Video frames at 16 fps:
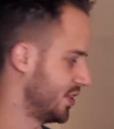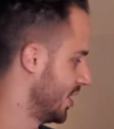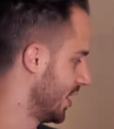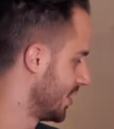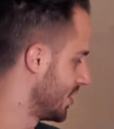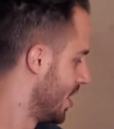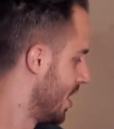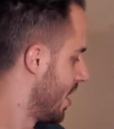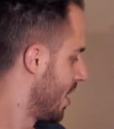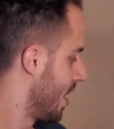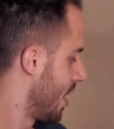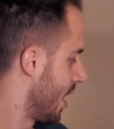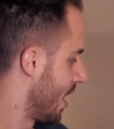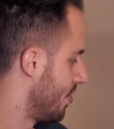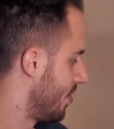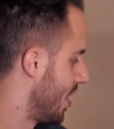it.
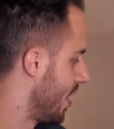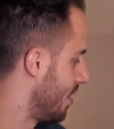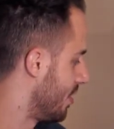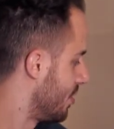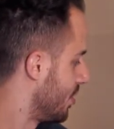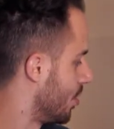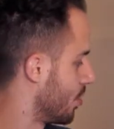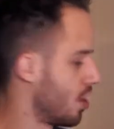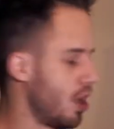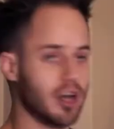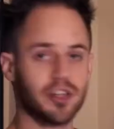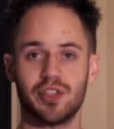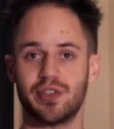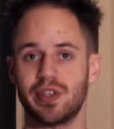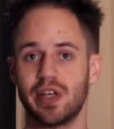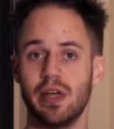And then,
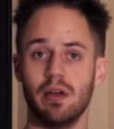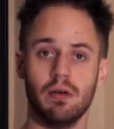consciously,